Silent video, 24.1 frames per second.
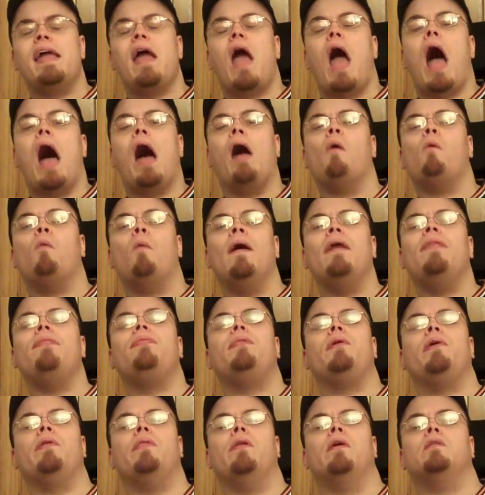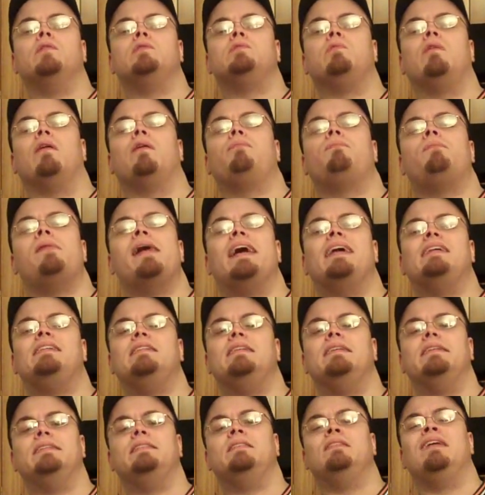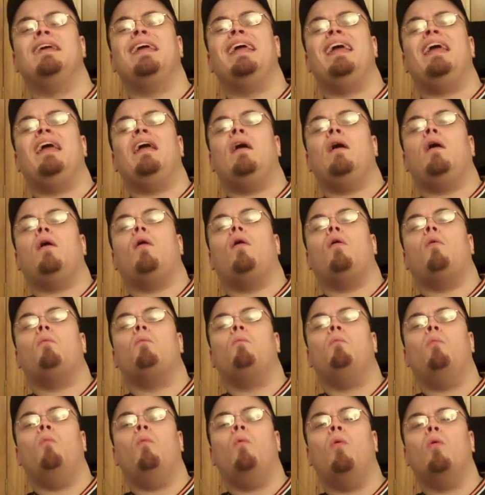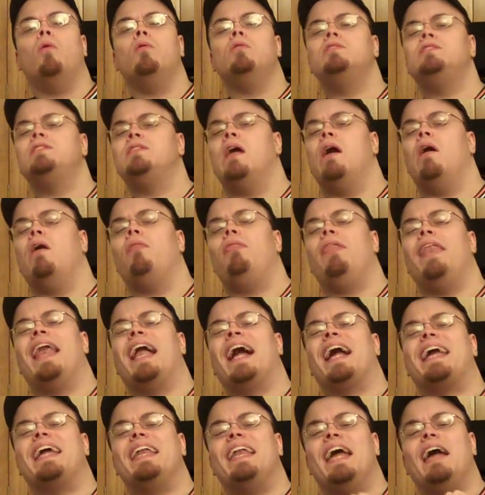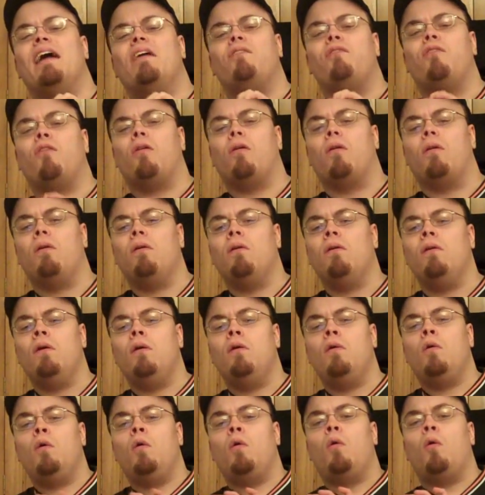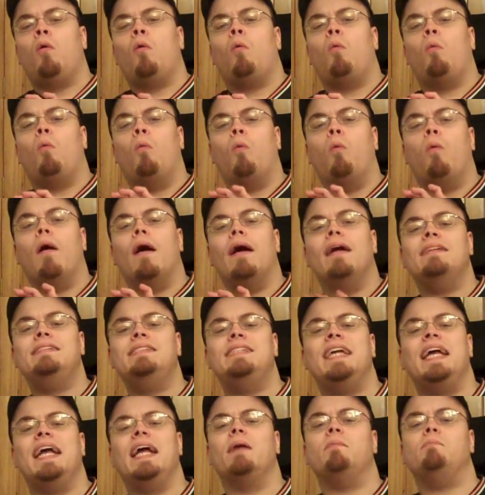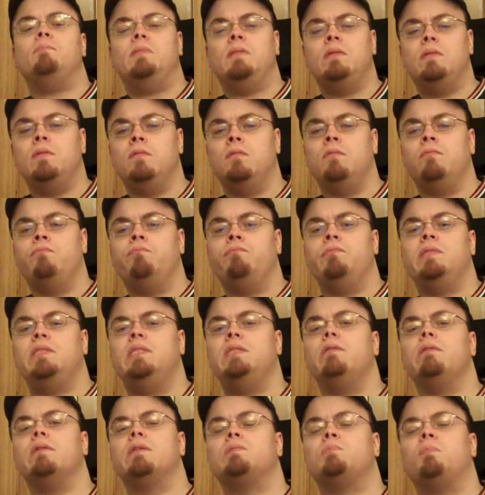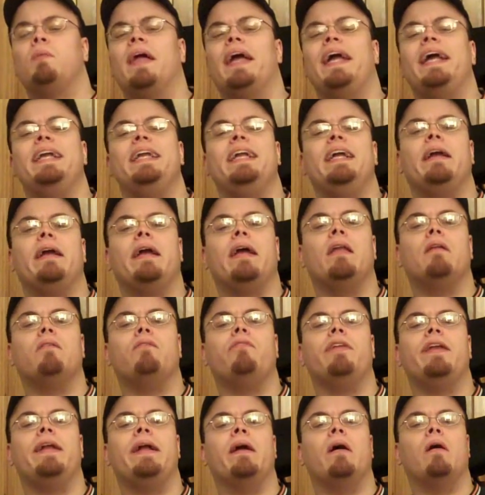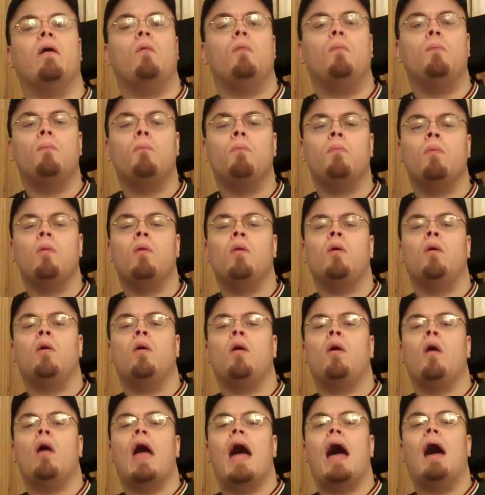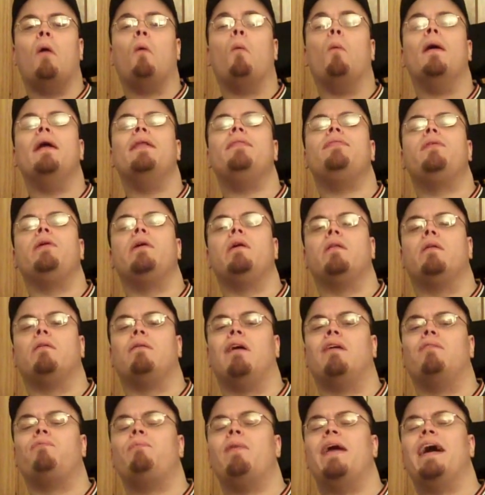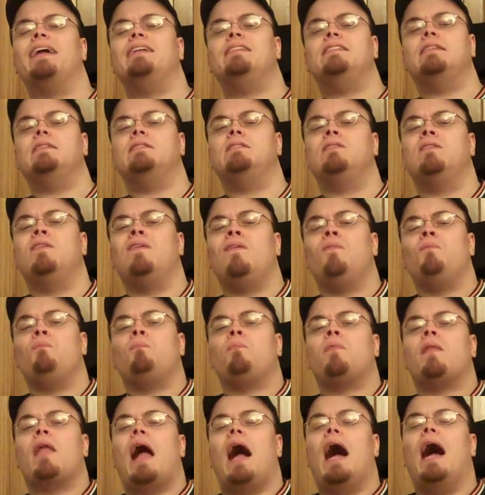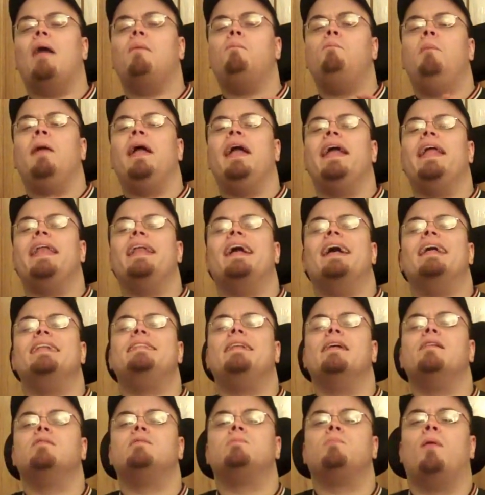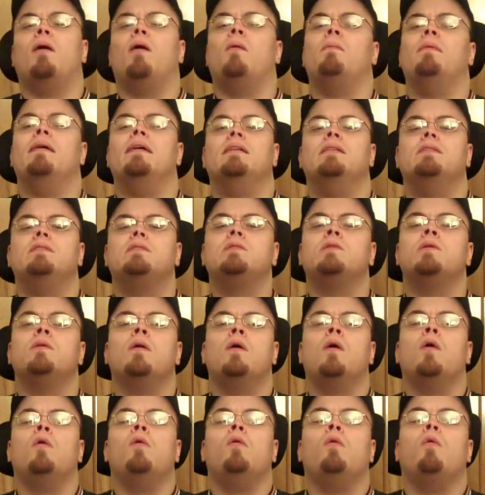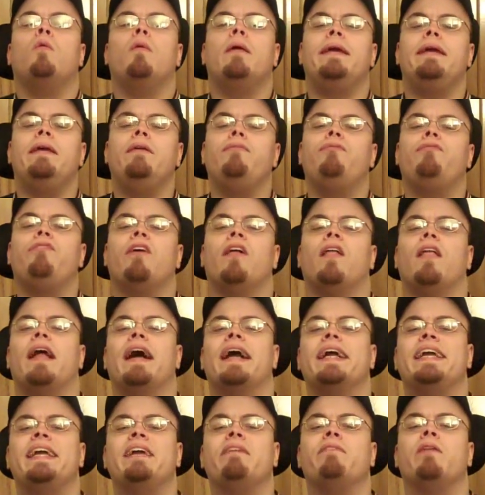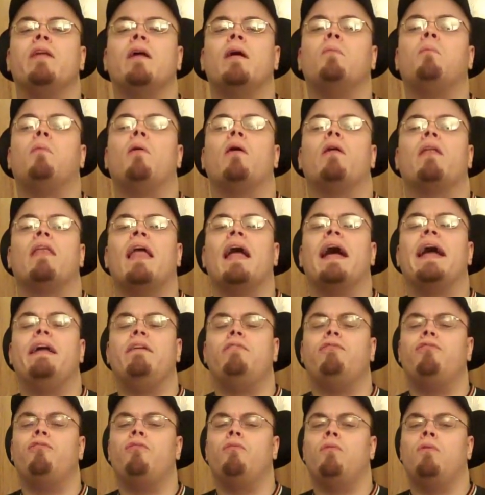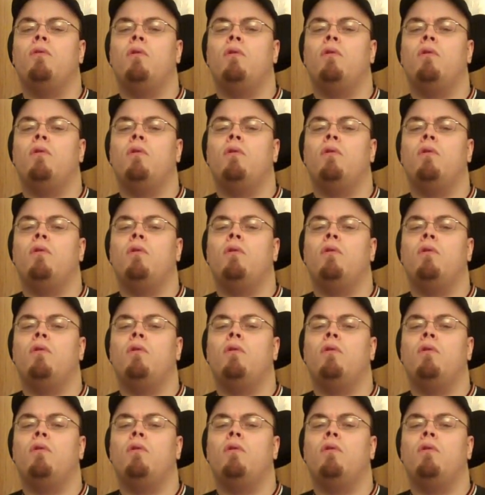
I went through those rough patches more so than I could ever attempt to explain to you in a video. I went through the rough patches. I've been at those moments where you feel like giving up on life.